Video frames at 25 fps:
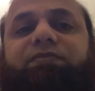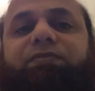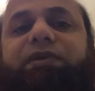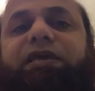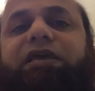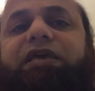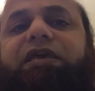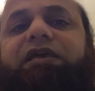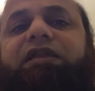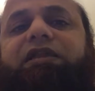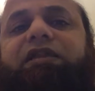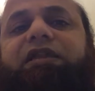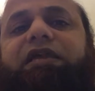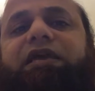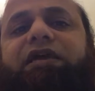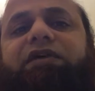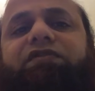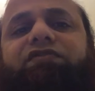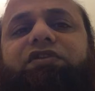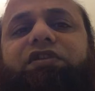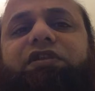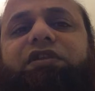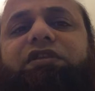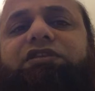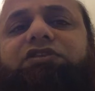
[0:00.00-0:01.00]
male have
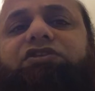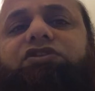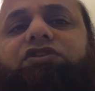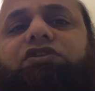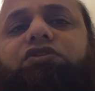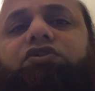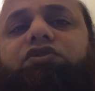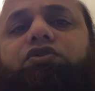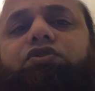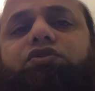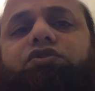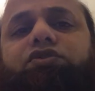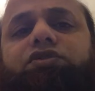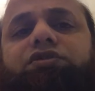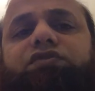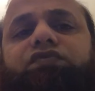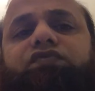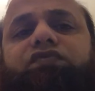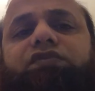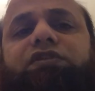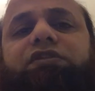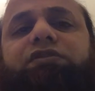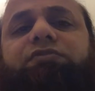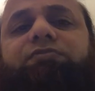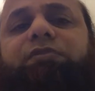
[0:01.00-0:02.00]
an intercourse
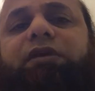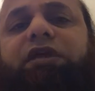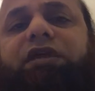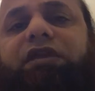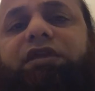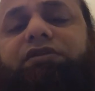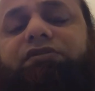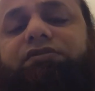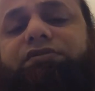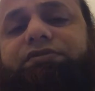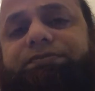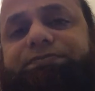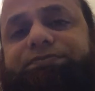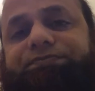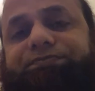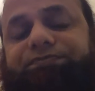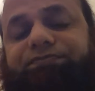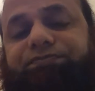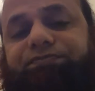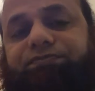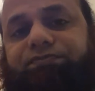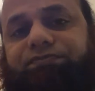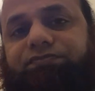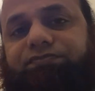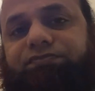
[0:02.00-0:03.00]
with the male.
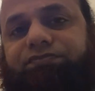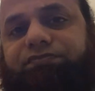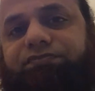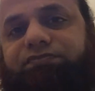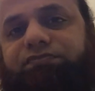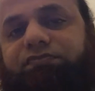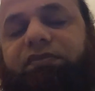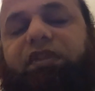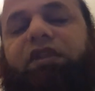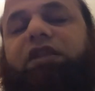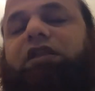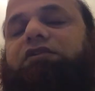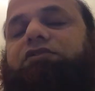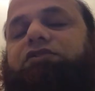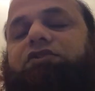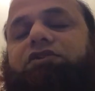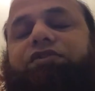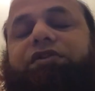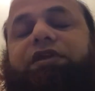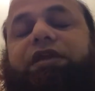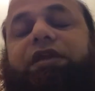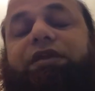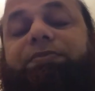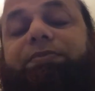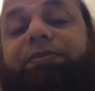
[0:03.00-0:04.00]

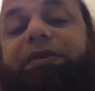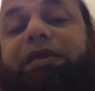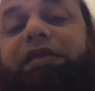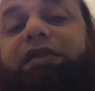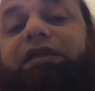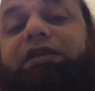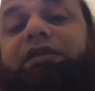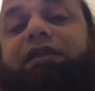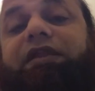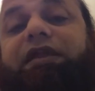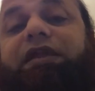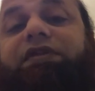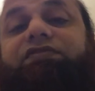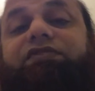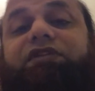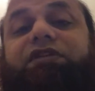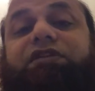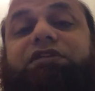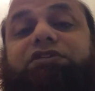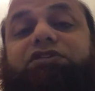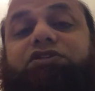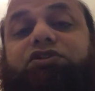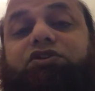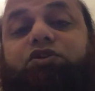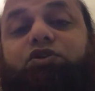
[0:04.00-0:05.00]
Sorry, a male have an
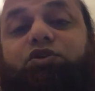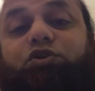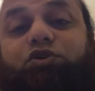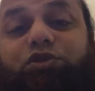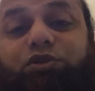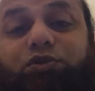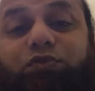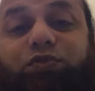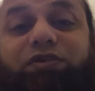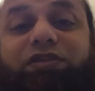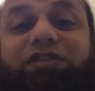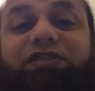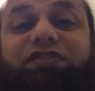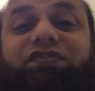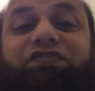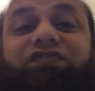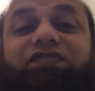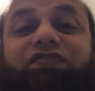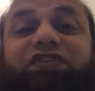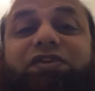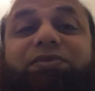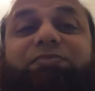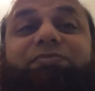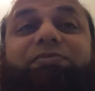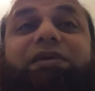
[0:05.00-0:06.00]
intercourse with the
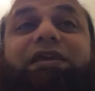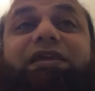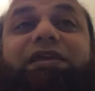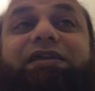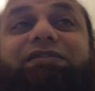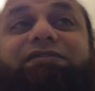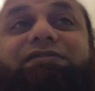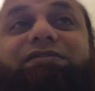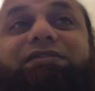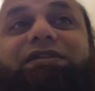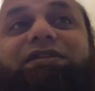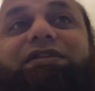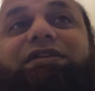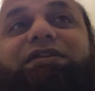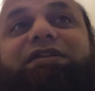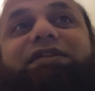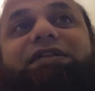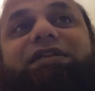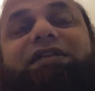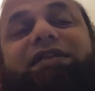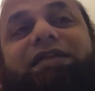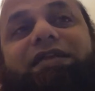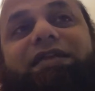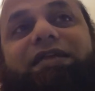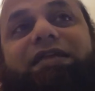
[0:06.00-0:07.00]
female,
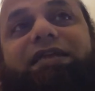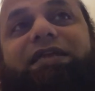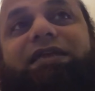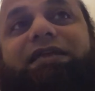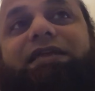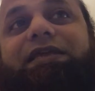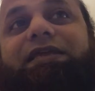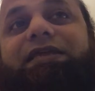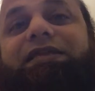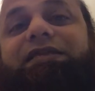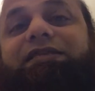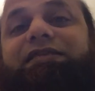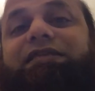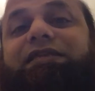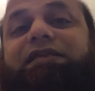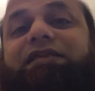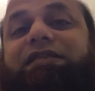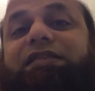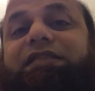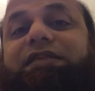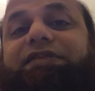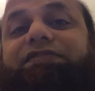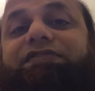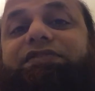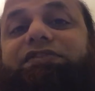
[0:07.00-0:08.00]
and
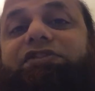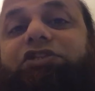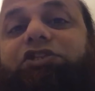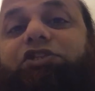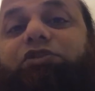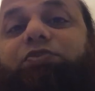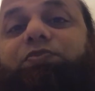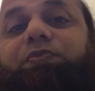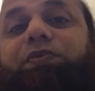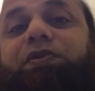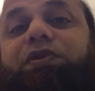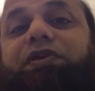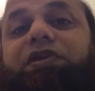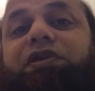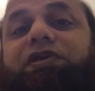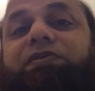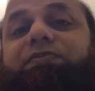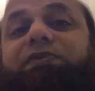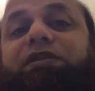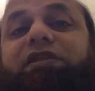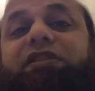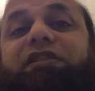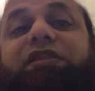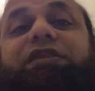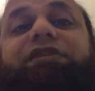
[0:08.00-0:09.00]
there is a sperm
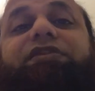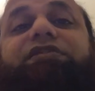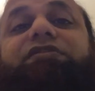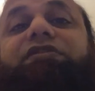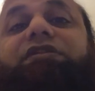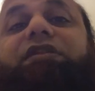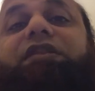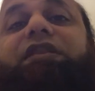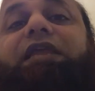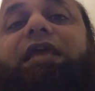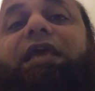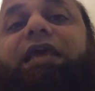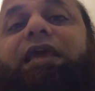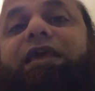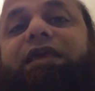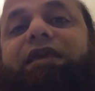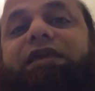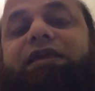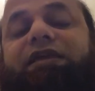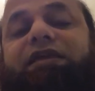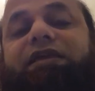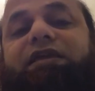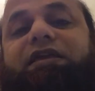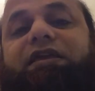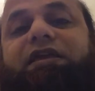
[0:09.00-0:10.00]
and there is an
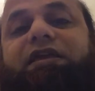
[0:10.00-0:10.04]
egg.